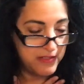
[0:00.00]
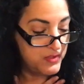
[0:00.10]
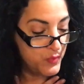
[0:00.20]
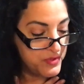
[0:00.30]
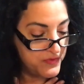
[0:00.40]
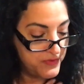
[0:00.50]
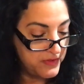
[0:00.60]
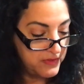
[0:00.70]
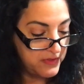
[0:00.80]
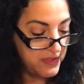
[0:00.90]
It's
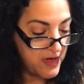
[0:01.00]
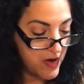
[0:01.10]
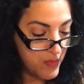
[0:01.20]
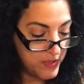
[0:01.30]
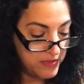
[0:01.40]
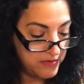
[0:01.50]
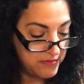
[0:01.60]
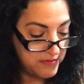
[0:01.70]
wonderful. Caramel,